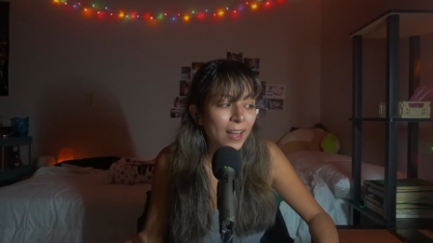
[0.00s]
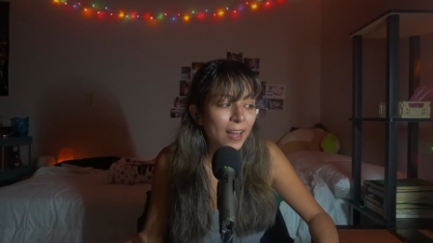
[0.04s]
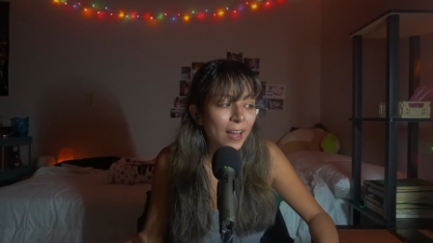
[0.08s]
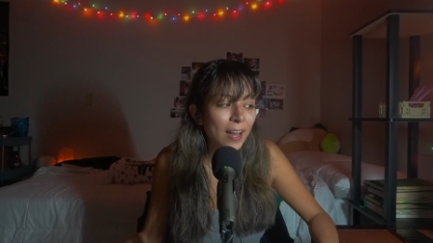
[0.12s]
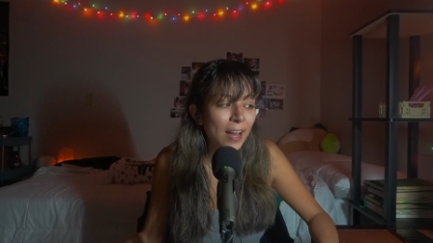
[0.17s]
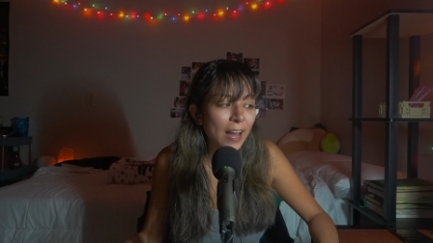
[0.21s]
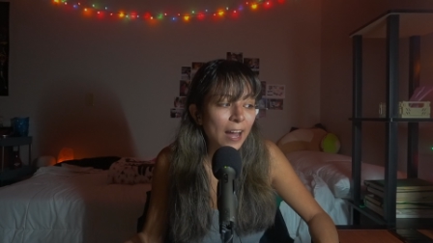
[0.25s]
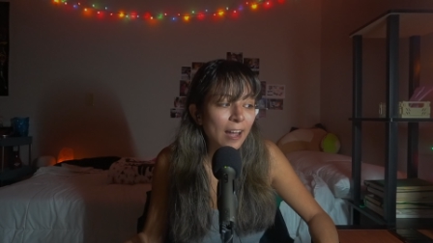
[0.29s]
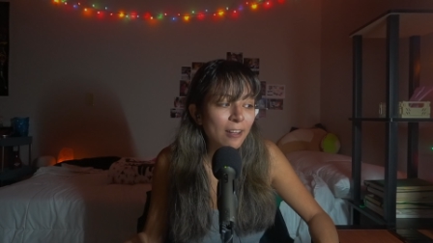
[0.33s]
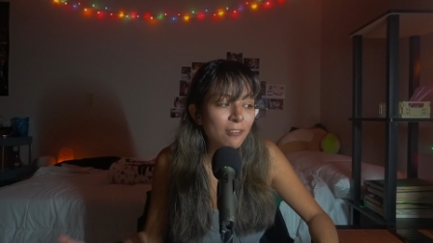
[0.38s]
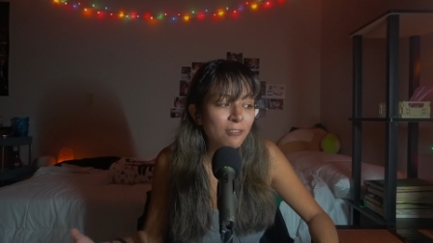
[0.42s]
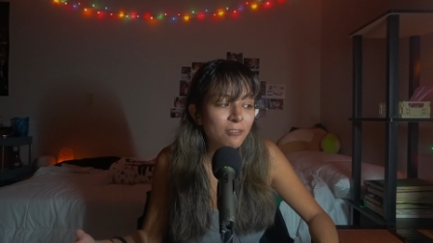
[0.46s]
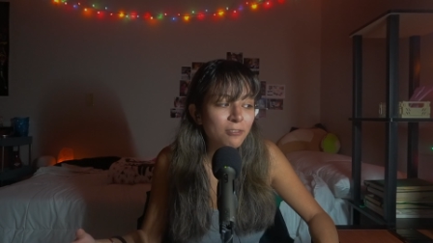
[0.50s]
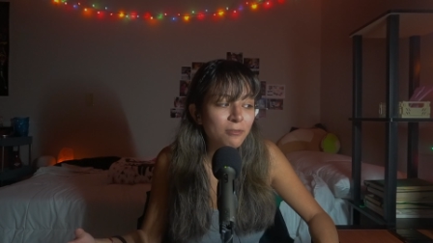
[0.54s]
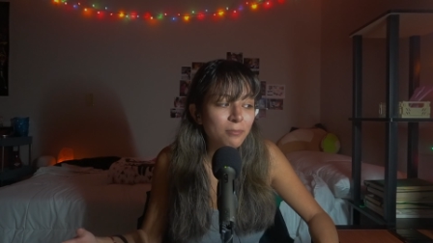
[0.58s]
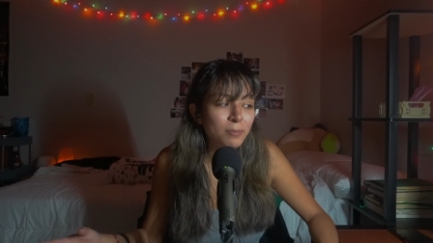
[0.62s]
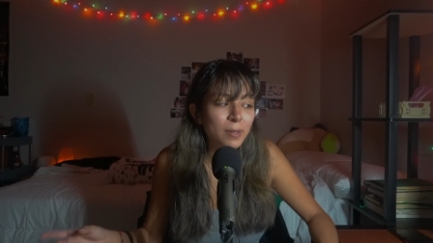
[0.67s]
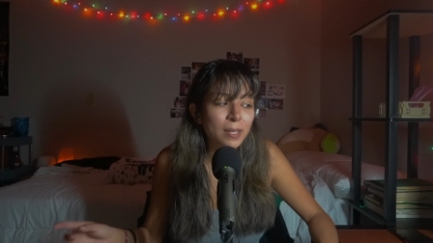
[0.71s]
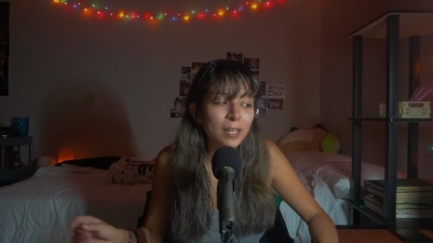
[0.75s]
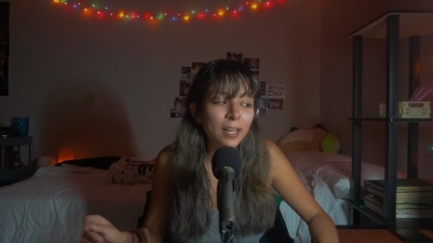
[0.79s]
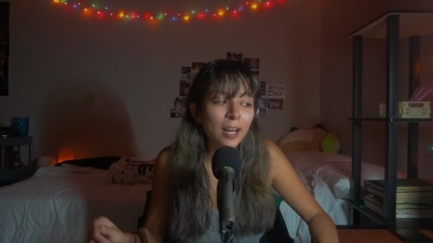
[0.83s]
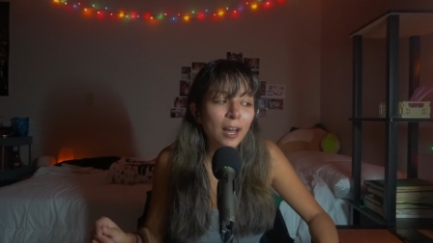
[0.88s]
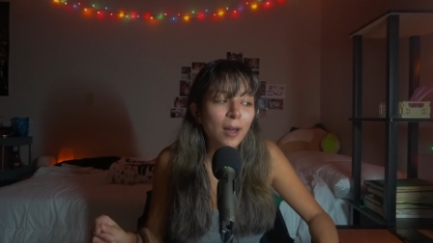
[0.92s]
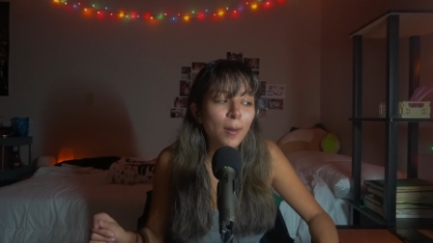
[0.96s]
I've
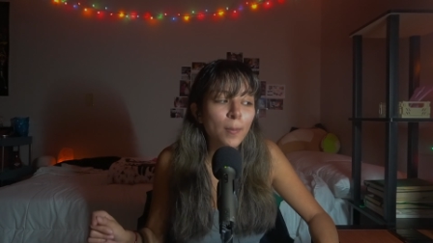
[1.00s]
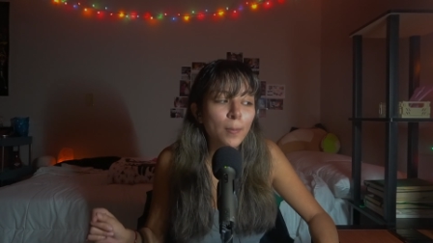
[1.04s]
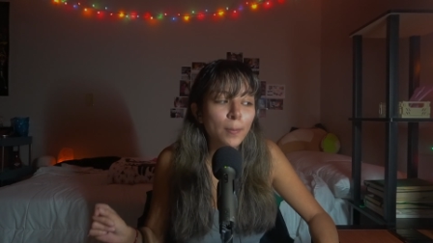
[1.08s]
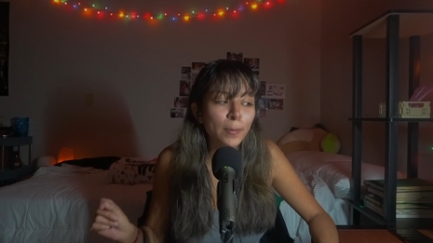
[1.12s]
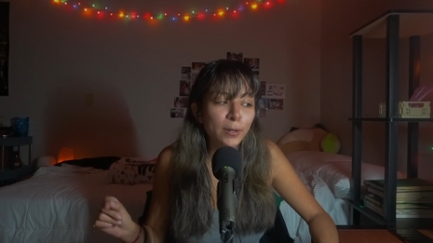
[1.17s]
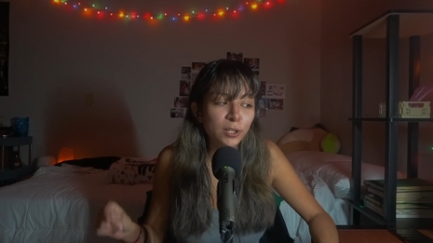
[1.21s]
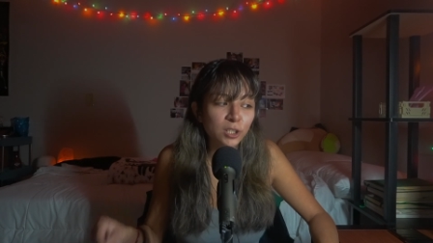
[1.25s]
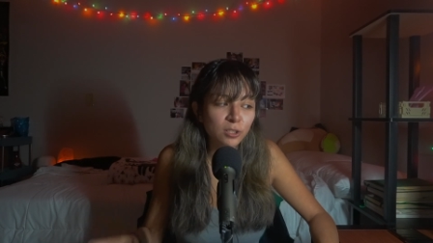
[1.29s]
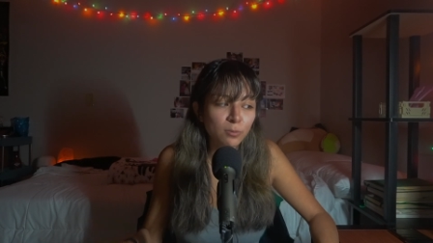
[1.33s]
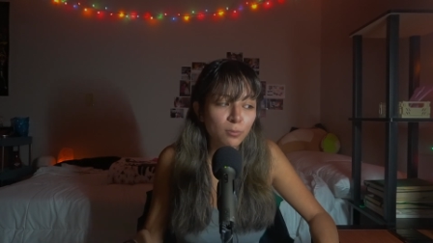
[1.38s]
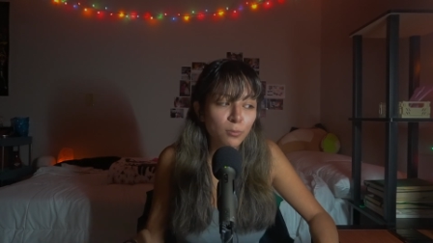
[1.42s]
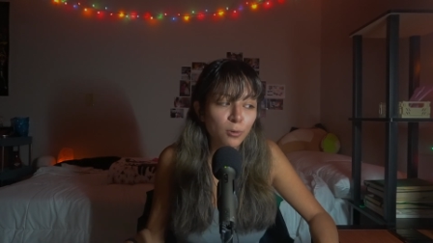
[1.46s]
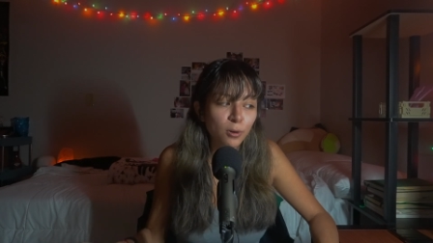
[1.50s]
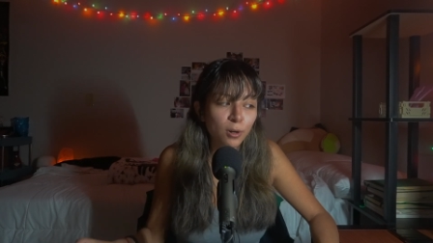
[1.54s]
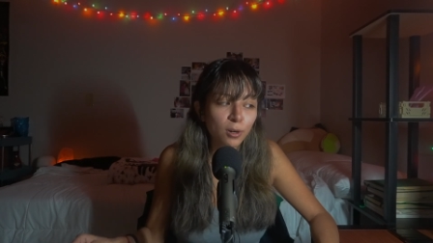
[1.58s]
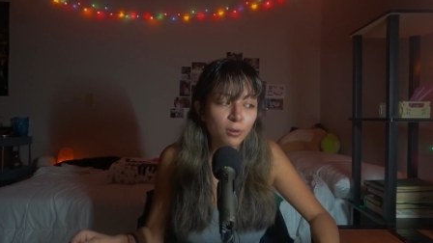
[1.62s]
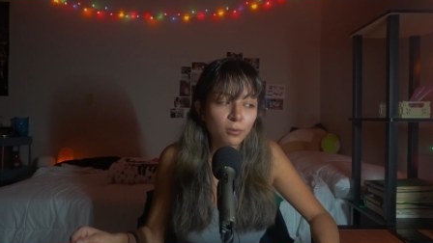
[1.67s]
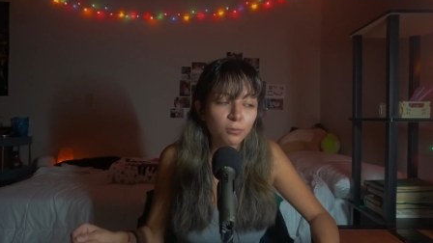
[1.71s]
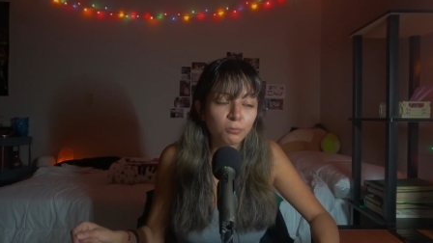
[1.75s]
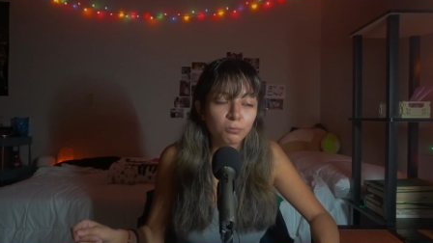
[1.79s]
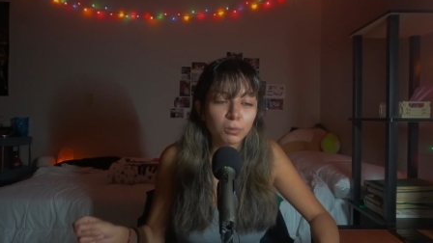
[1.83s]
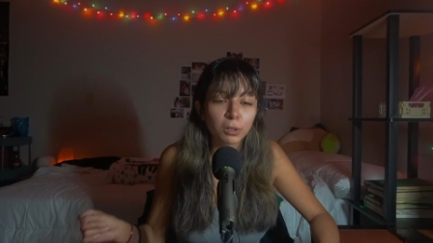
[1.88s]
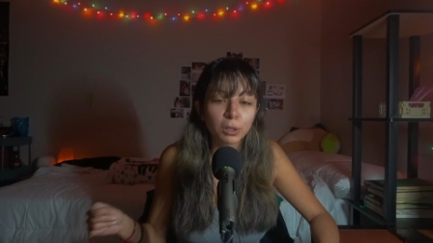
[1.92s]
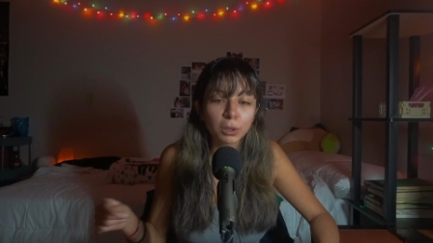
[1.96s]
become much more
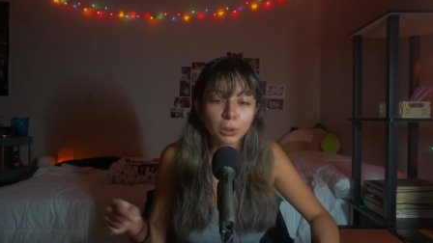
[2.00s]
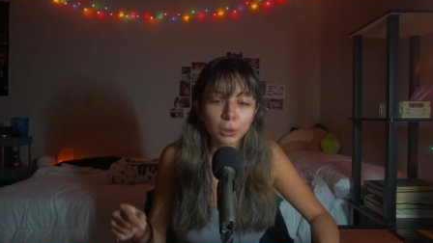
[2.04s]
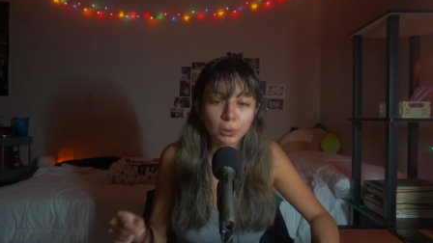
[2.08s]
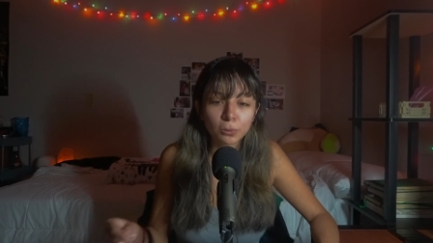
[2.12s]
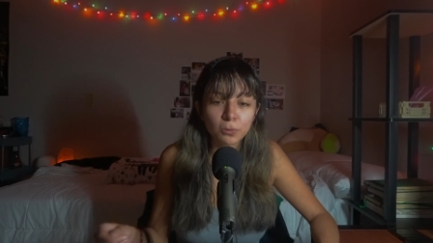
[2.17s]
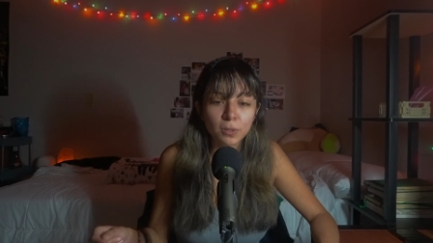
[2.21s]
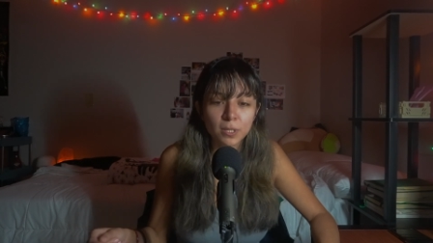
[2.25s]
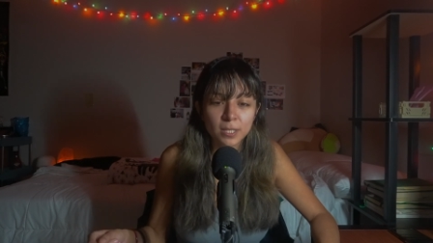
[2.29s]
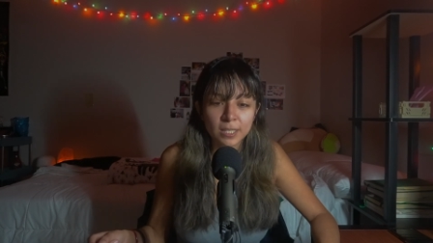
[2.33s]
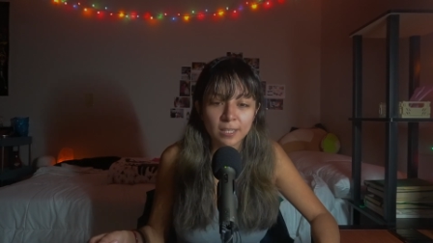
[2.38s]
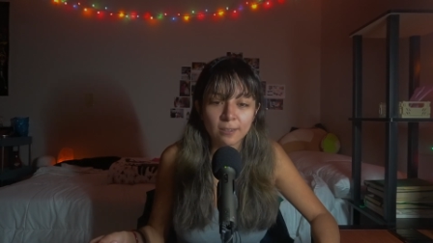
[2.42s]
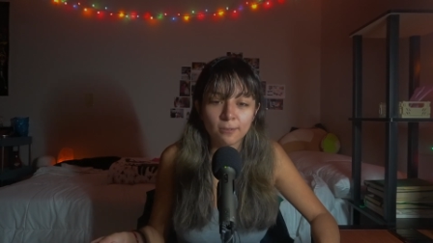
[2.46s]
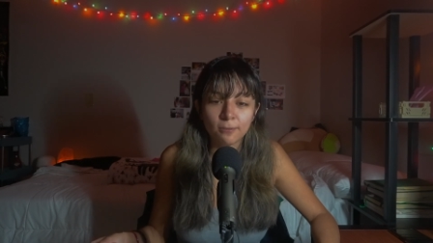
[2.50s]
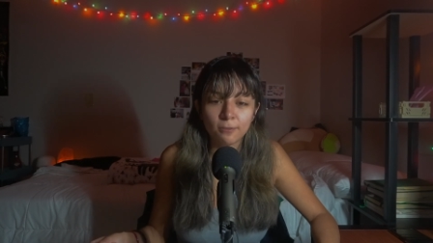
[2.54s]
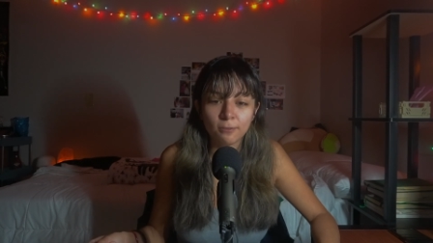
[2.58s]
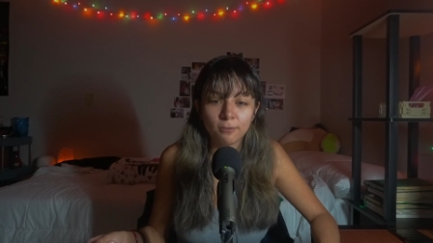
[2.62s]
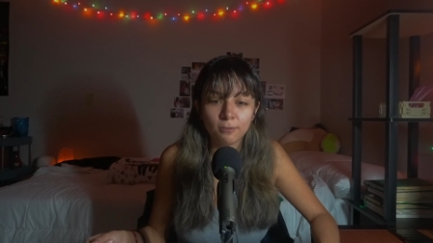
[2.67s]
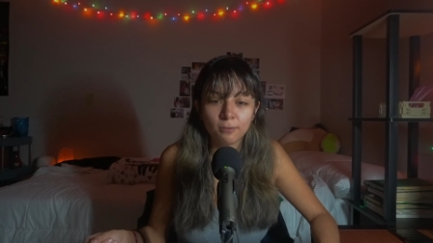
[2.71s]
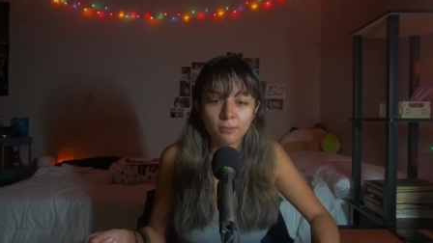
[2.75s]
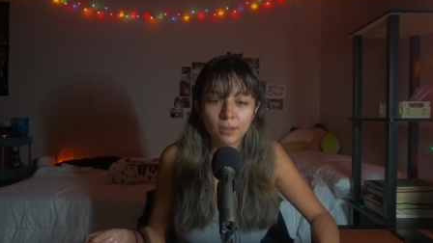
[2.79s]
reclusive